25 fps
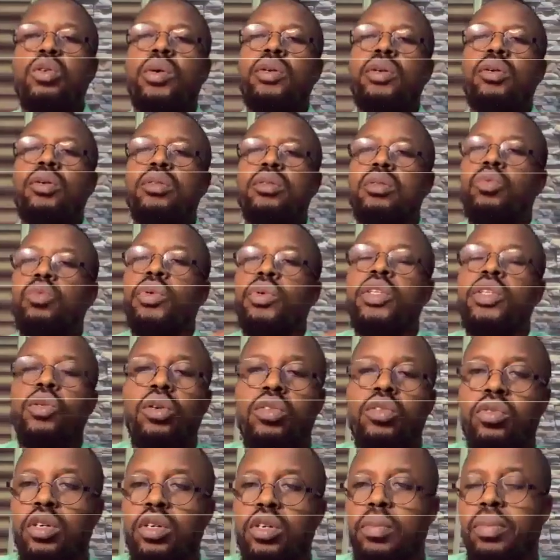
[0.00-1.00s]
you were not with
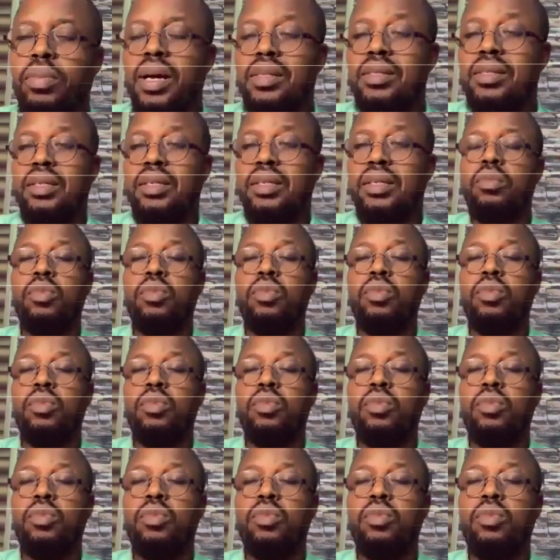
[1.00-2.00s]
us for the past 3
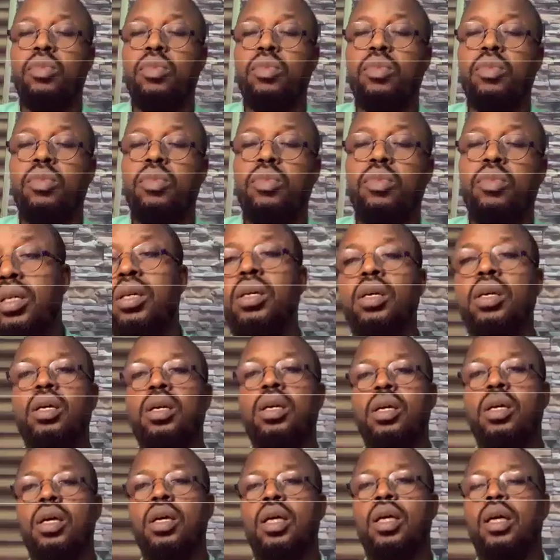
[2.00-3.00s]
months or 4 months.
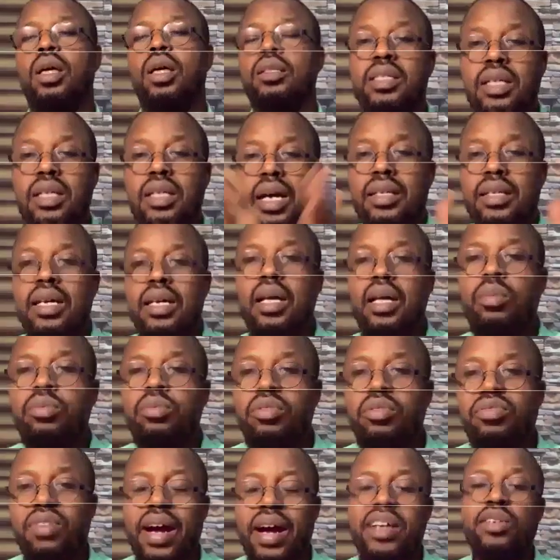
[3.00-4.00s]
This can help
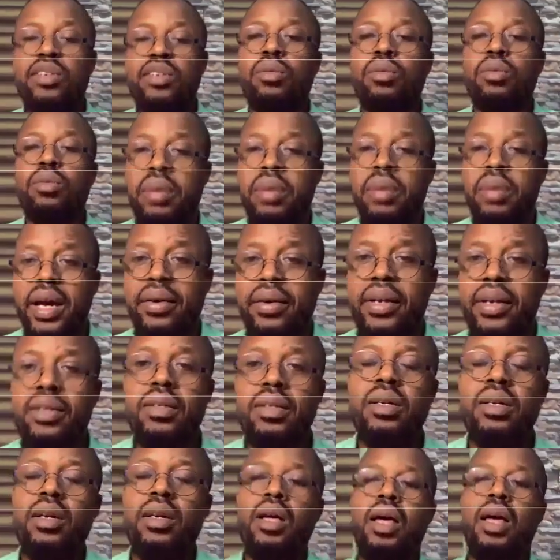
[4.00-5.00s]
you find your bearing.
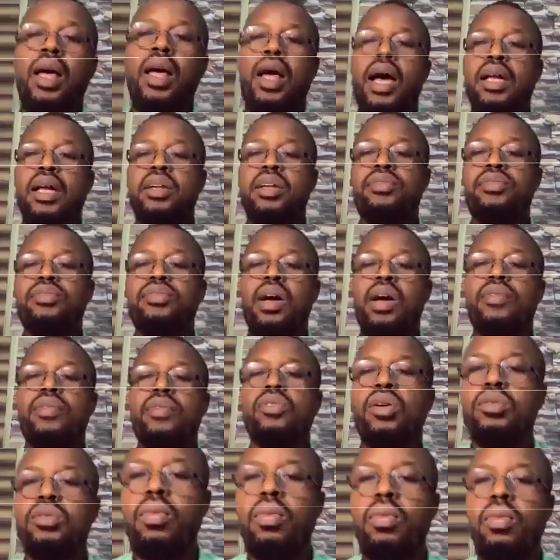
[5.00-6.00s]
And if you have
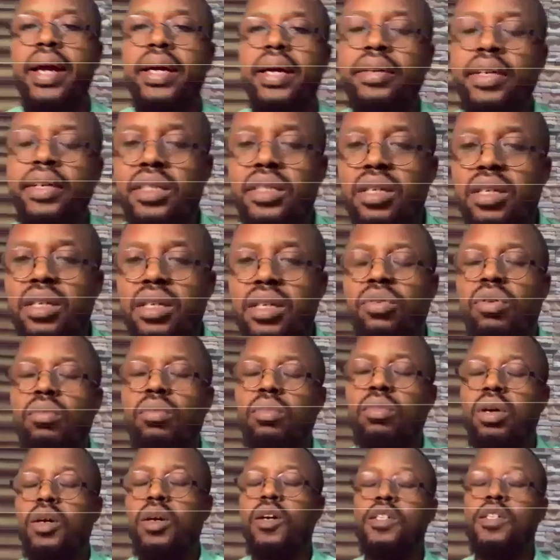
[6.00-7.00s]
not migrated
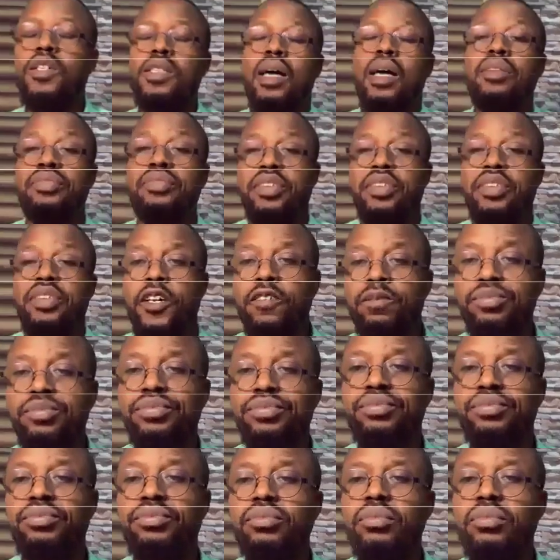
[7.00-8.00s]
from Sapphire
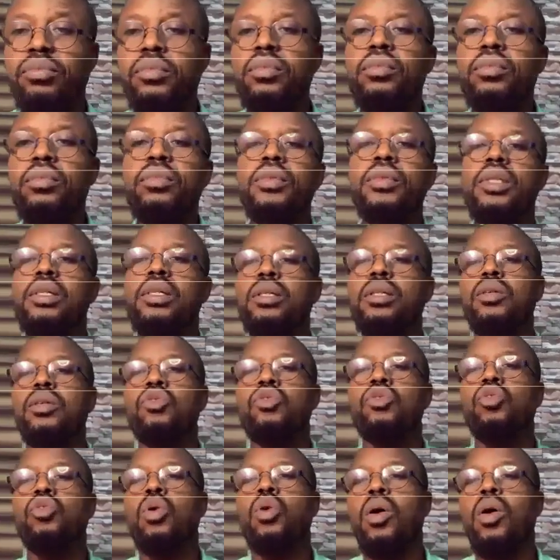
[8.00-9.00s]

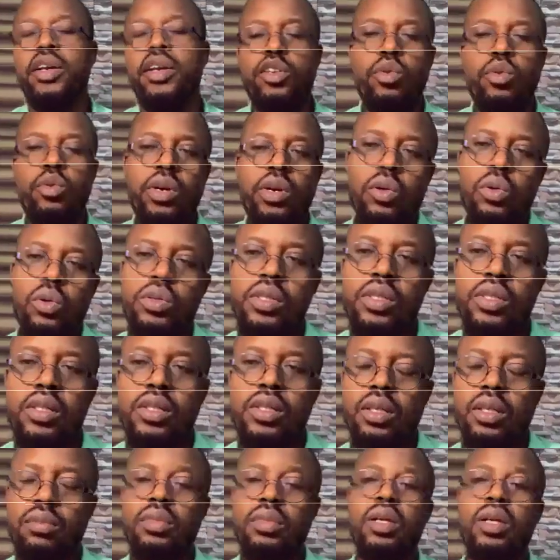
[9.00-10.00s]
to our new
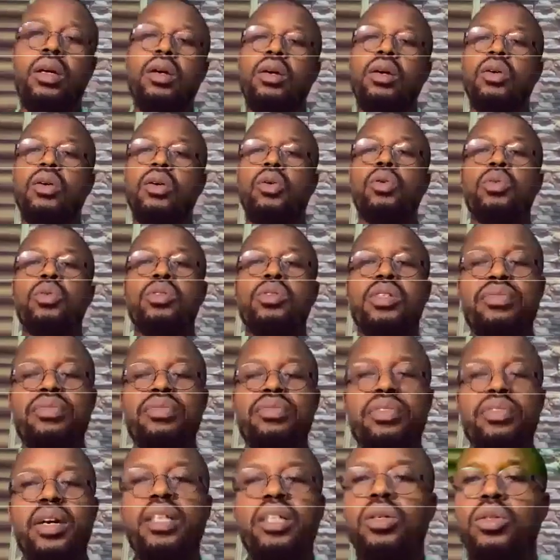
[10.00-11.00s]
ecosystem, go to
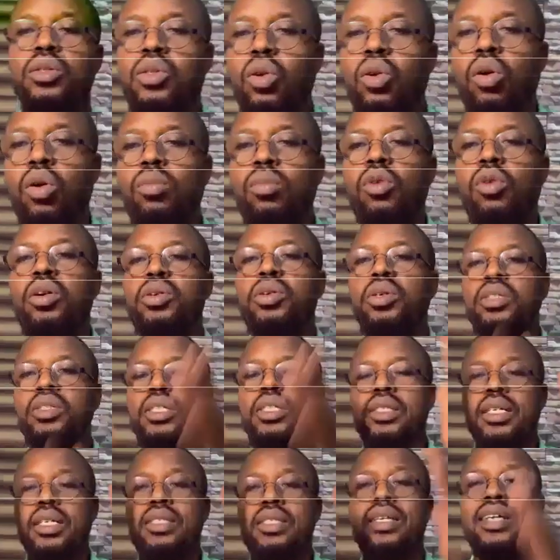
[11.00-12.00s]
sapphire.com. All your
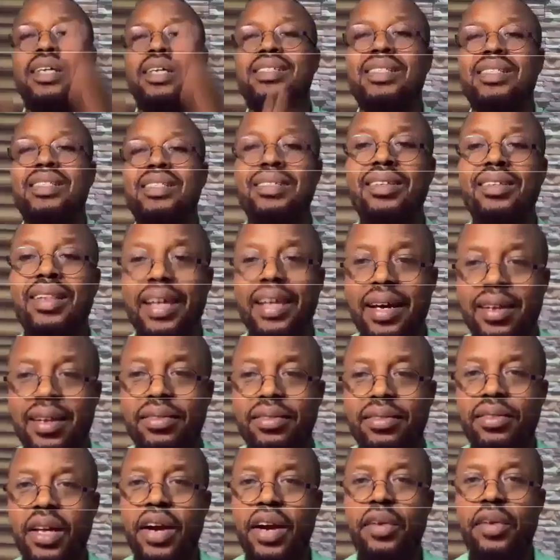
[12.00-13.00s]
details are still there.
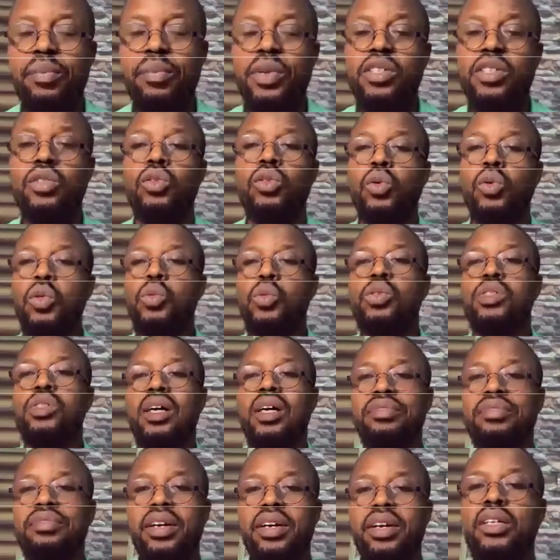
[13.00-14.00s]
I repeat, go to
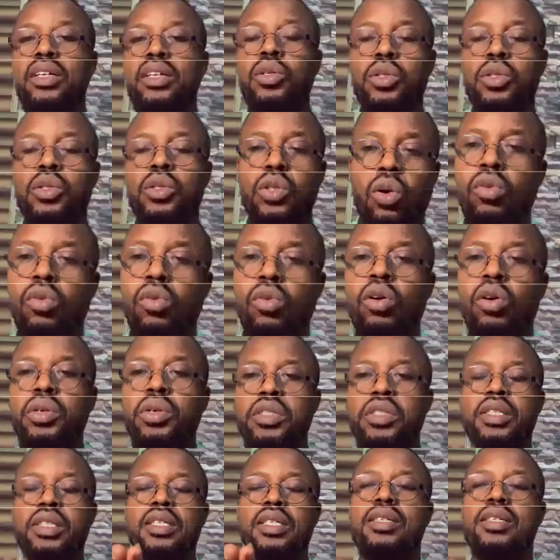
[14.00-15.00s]
sapphire.com. All
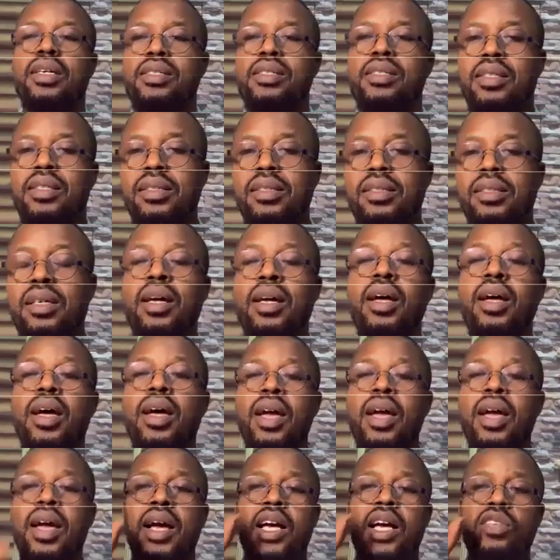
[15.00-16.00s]
your details are still there.
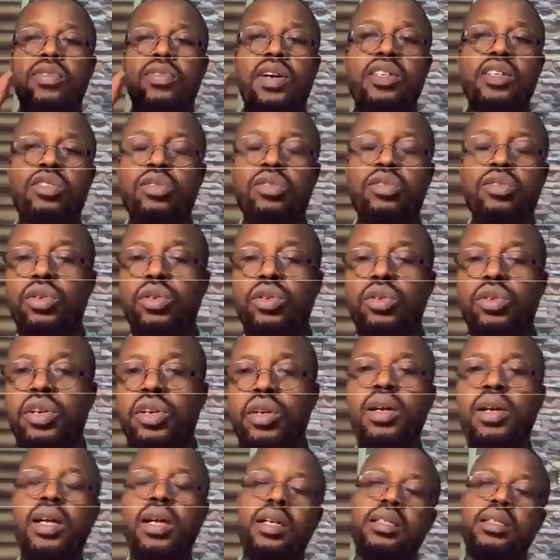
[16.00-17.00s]
As far as you know your
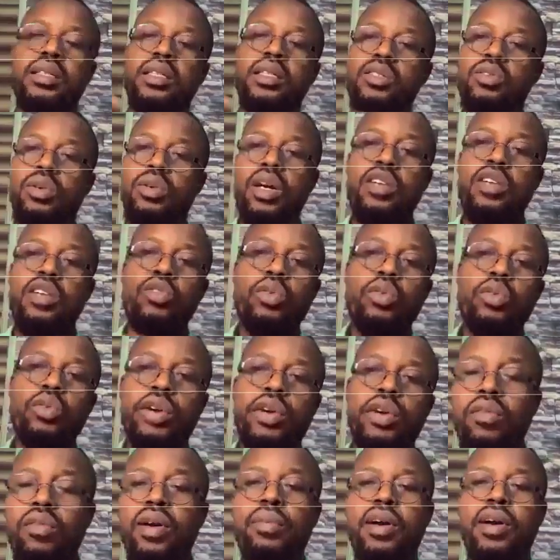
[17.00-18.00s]
email address, you can do
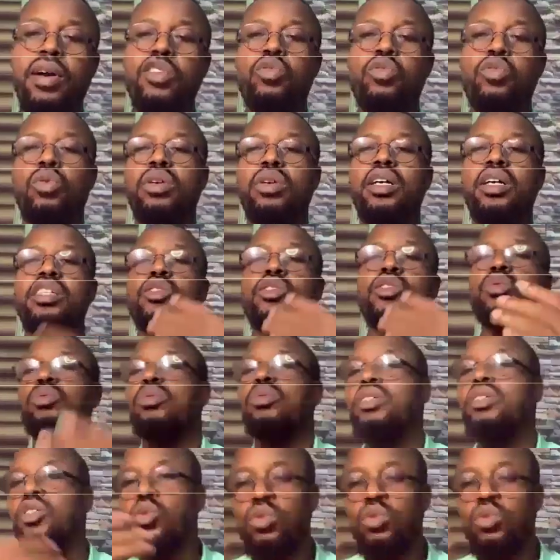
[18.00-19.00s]
recover password and
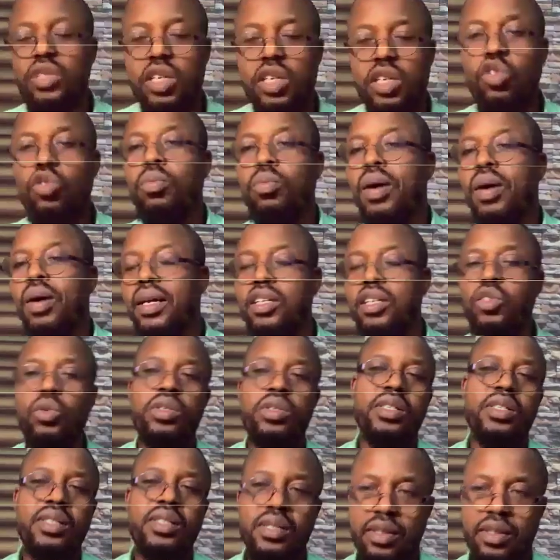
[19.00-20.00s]
it will take you back into
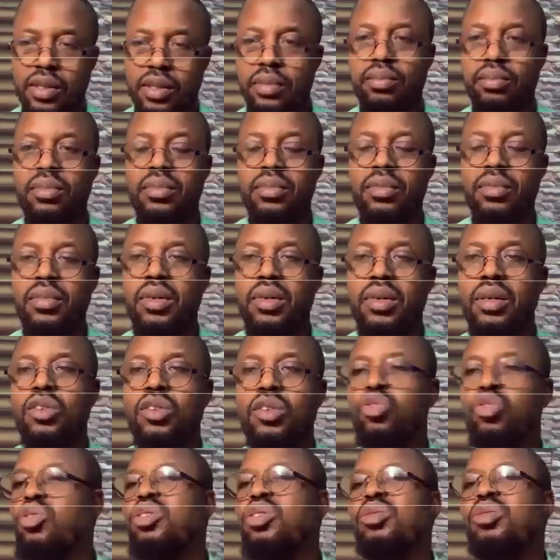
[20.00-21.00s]
the system.
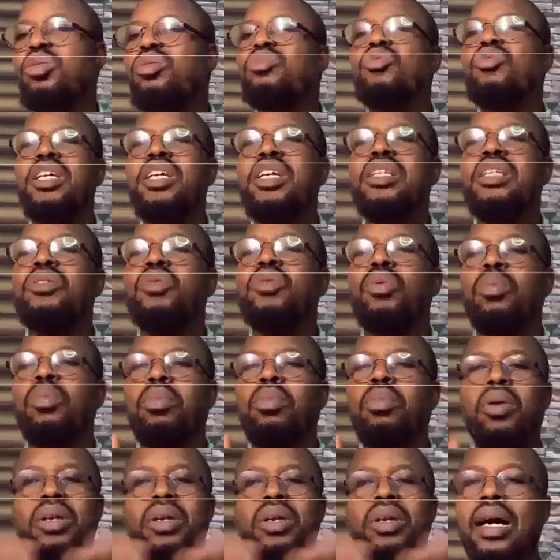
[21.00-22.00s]
So you don't need to
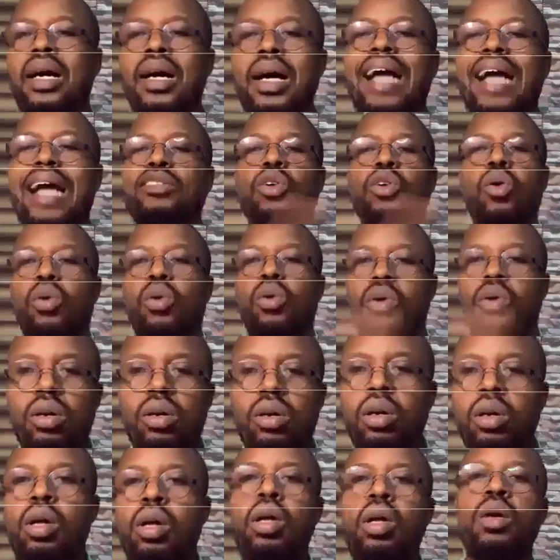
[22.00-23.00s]
bother at all.
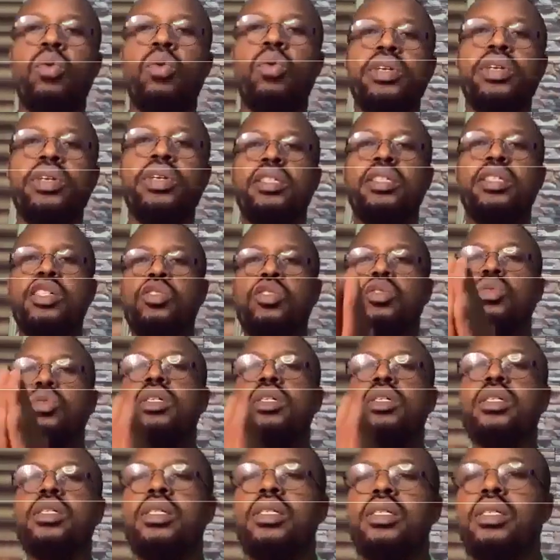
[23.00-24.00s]
When it takes you into
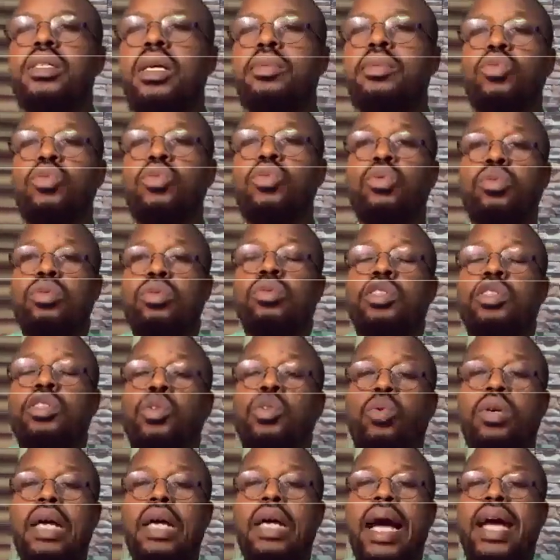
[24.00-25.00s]
the system, it
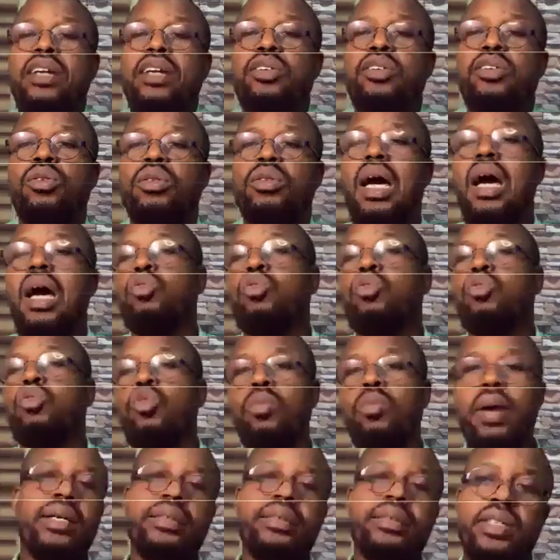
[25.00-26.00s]
will guide you on how
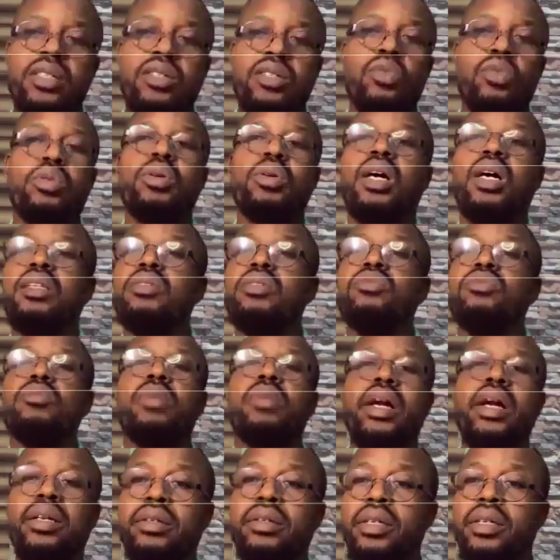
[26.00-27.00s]
to migrate. So you can even
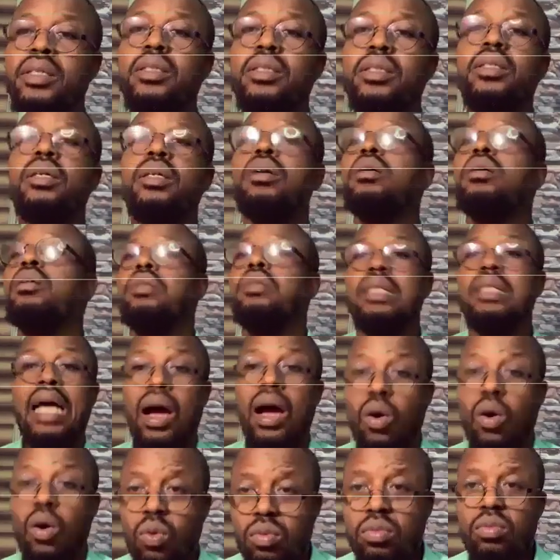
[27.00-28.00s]
migrate
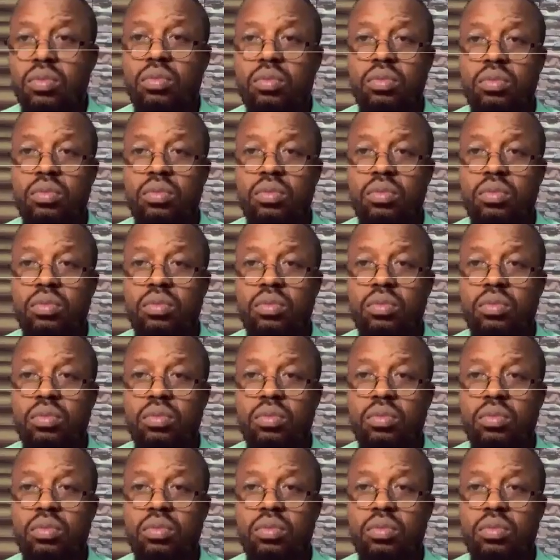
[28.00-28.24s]
now.